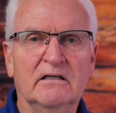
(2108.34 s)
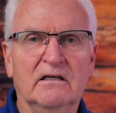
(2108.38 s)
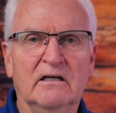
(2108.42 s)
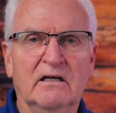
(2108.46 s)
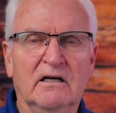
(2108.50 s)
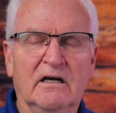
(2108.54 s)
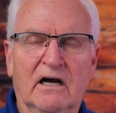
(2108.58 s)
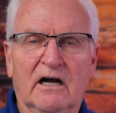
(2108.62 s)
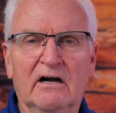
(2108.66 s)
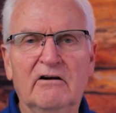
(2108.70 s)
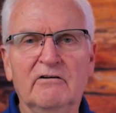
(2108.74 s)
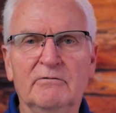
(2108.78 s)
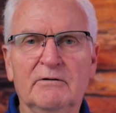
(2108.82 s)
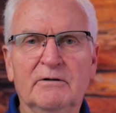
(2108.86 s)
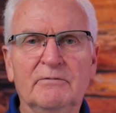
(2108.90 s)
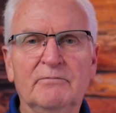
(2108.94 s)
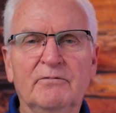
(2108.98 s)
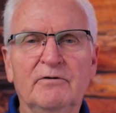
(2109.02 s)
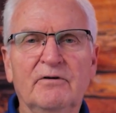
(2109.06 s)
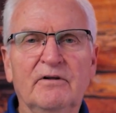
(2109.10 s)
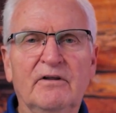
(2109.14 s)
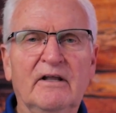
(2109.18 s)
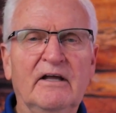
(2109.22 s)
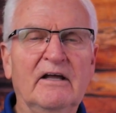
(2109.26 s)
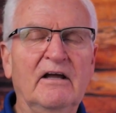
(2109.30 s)
I remember
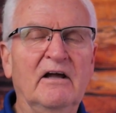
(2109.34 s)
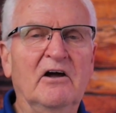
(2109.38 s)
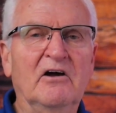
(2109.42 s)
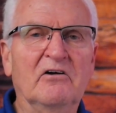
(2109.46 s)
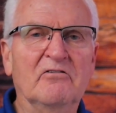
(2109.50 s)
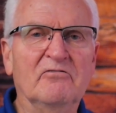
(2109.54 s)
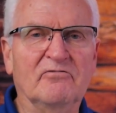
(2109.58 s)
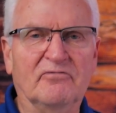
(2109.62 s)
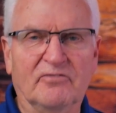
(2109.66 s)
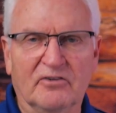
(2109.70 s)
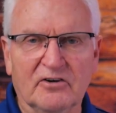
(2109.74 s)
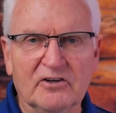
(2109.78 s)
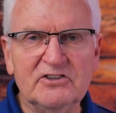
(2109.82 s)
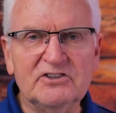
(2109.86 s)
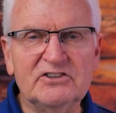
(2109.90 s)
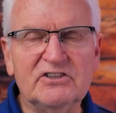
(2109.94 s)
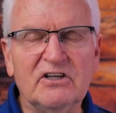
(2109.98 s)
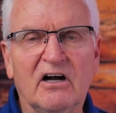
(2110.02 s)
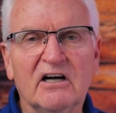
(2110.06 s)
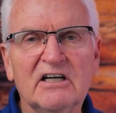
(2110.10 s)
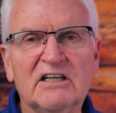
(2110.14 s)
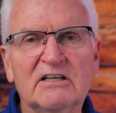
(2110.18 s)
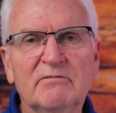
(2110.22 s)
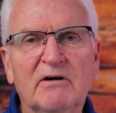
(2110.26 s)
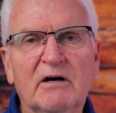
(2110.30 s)
when they first
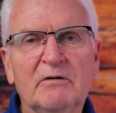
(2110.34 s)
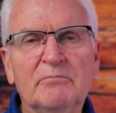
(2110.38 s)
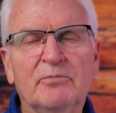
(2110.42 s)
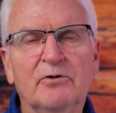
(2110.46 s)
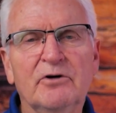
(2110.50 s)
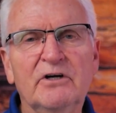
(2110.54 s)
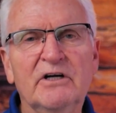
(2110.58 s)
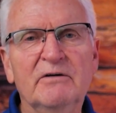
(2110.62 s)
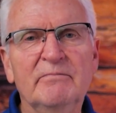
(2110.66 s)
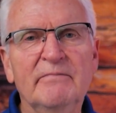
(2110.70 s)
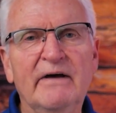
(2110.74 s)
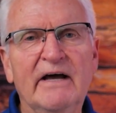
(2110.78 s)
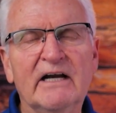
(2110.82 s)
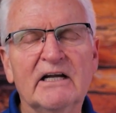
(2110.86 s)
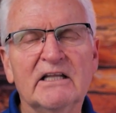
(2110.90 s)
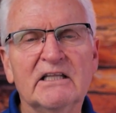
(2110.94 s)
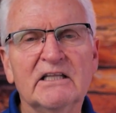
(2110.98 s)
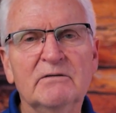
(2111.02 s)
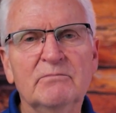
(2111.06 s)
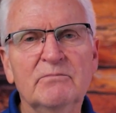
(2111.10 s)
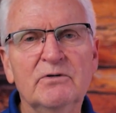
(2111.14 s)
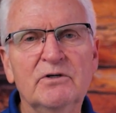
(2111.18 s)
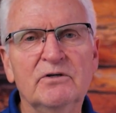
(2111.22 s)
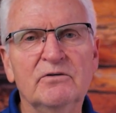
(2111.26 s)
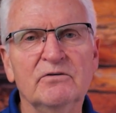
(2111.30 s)
talked about putting a man on the
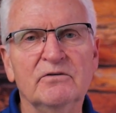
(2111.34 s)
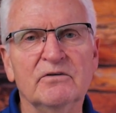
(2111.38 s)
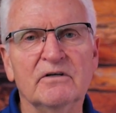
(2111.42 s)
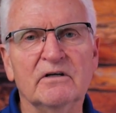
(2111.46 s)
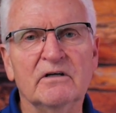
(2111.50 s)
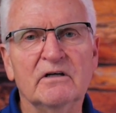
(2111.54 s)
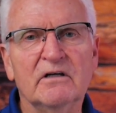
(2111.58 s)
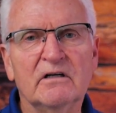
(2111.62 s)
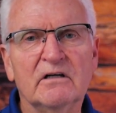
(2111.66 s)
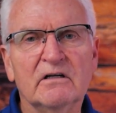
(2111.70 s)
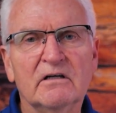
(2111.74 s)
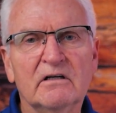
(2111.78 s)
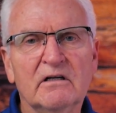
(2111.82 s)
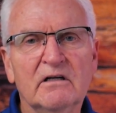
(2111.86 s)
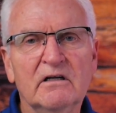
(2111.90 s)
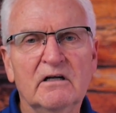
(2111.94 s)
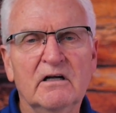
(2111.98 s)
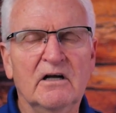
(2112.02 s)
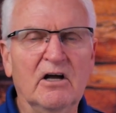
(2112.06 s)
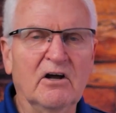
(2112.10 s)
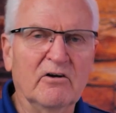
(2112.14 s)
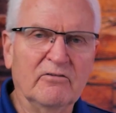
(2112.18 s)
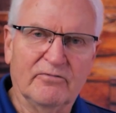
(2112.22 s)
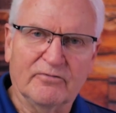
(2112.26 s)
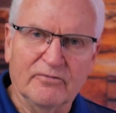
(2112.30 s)
moon.
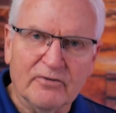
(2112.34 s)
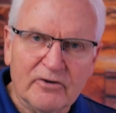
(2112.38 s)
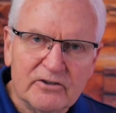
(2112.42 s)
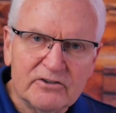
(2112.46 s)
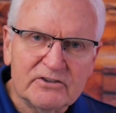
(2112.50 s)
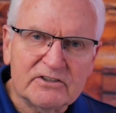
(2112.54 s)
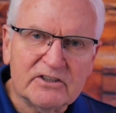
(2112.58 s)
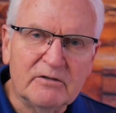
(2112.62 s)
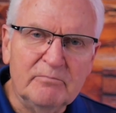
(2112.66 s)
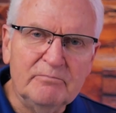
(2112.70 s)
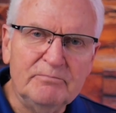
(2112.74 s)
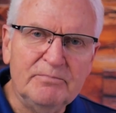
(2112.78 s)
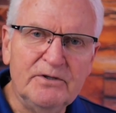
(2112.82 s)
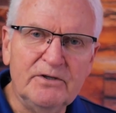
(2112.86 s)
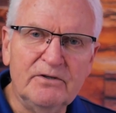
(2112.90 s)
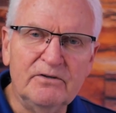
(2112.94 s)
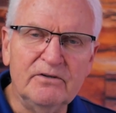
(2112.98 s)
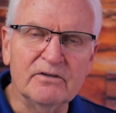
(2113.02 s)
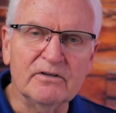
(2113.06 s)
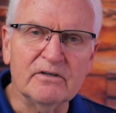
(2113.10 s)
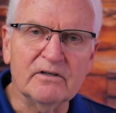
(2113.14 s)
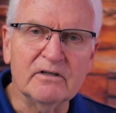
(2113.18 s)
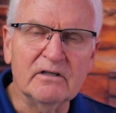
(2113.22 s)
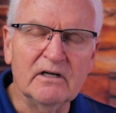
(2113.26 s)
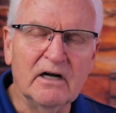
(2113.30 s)
First
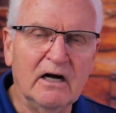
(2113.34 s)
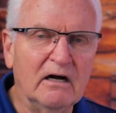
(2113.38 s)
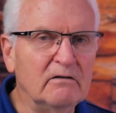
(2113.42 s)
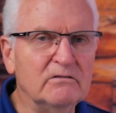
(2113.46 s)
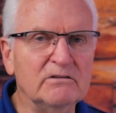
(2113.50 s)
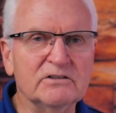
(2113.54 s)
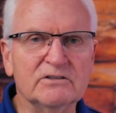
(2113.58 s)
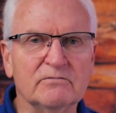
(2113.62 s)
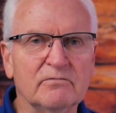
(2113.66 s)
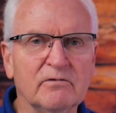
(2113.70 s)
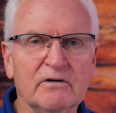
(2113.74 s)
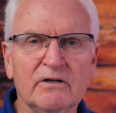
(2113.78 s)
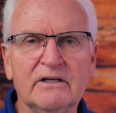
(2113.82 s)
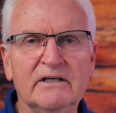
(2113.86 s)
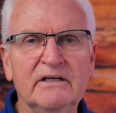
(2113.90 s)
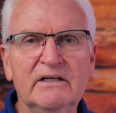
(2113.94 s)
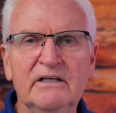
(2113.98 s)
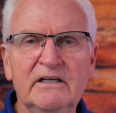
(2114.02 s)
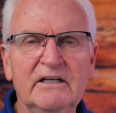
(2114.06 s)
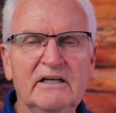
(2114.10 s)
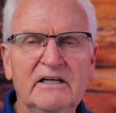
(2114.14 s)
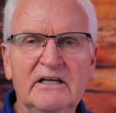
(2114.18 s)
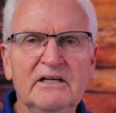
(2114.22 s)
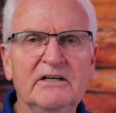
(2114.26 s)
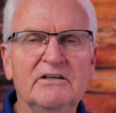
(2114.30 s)
computer. I was working
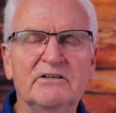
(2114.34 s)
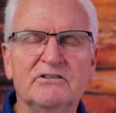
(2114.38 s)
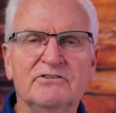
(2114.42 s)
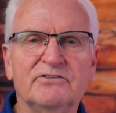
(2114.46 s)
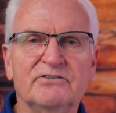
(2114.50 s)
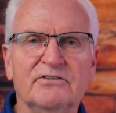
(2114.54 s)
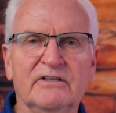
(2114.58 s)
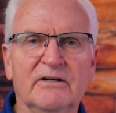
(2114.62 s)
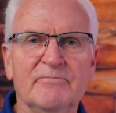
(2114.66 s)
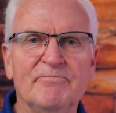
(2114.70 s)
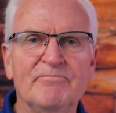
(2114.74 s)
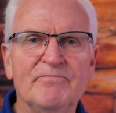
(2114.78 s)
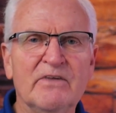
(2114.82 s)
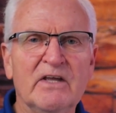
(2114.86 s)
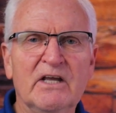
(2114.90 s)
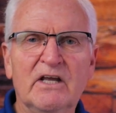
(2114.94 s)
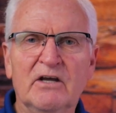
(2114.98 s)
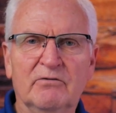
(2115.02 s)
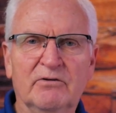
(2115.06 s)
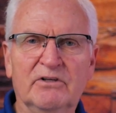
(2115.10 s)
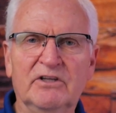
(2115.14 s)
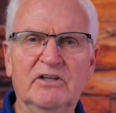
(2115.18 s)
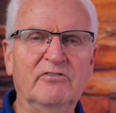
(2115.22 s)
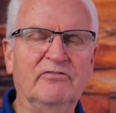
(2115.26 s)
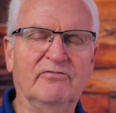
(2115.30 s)
in industry
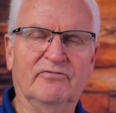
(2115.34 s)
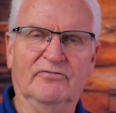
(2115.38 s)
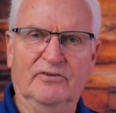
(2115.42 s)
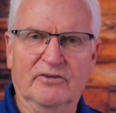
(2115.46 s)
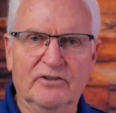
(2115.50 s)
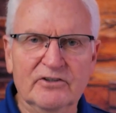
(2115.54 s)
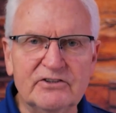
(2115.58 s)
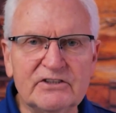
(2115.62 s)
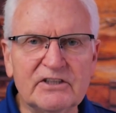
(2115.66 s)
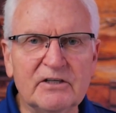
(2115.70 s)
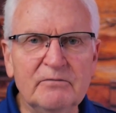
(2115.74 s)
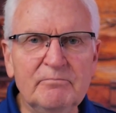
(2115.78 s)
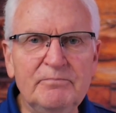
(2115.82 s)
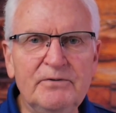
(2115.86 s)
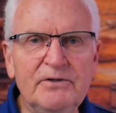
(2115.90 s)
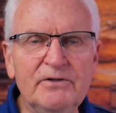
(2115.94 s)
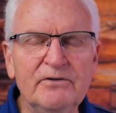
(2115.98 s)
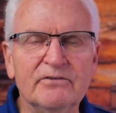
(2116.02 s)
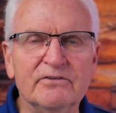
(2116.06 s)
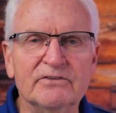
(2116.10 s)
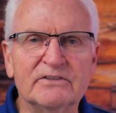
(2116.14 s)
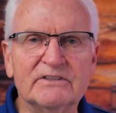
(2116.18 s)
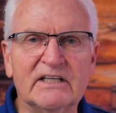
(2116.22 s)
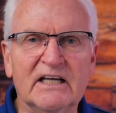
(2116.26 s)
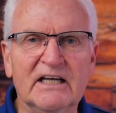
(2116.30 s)
when the first
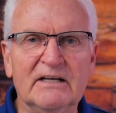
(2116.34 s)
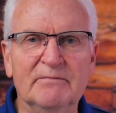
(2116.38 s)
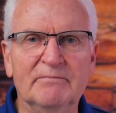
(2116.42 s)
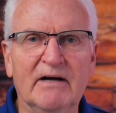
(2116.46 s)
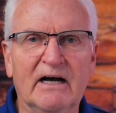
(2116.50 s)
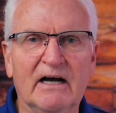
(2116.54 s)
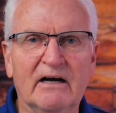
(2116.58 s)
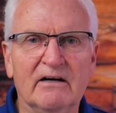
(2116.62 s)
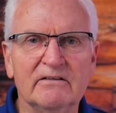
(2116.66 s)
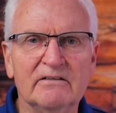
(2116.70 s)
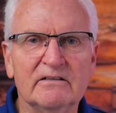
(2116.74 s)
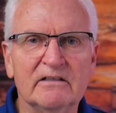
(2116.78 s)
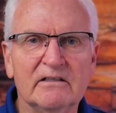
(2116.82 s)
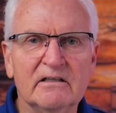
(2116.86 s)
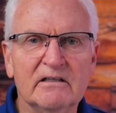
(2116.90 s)
computers came out.